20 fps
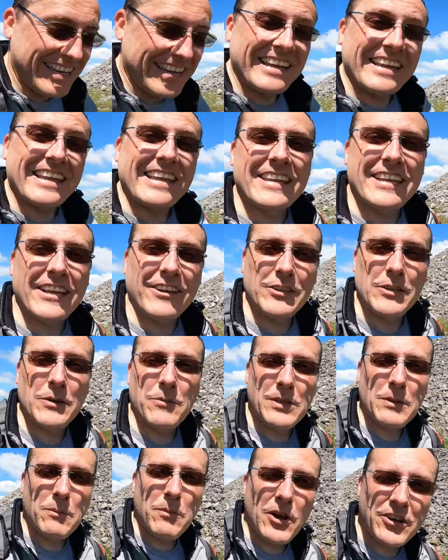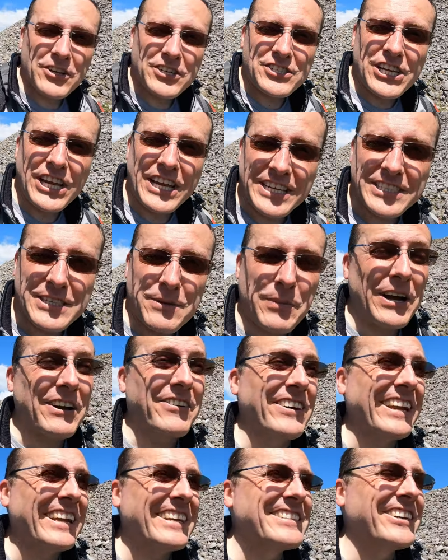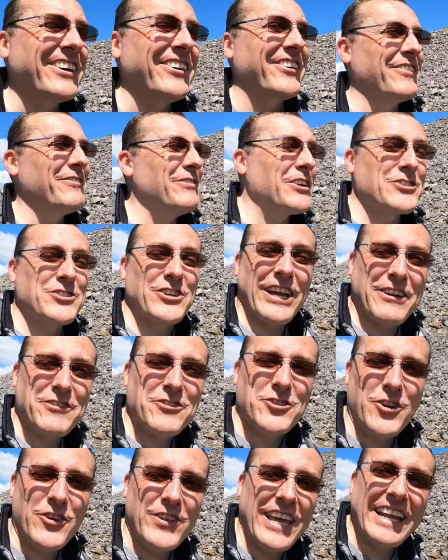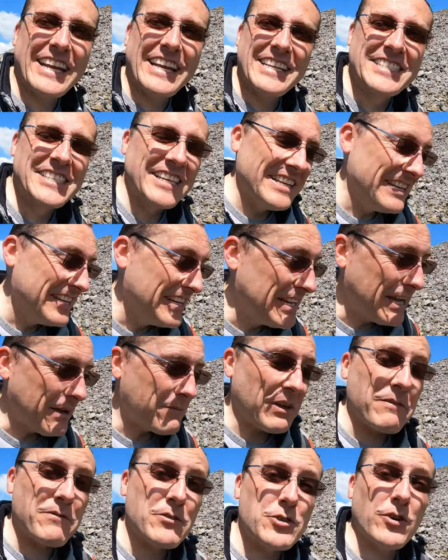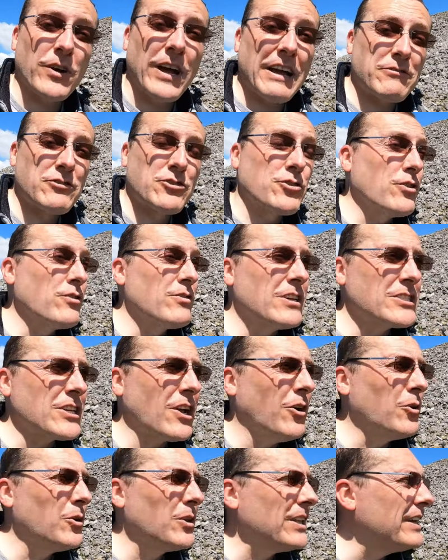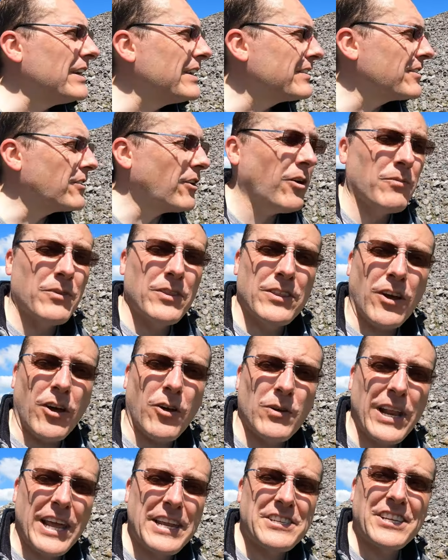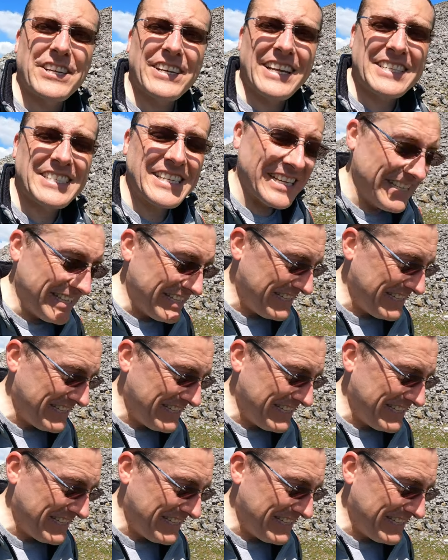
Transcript: he killed her with a block of cheese apparently so I'm not sure how true that is I'm not even sure how true this whole uh, the whole the whole legend is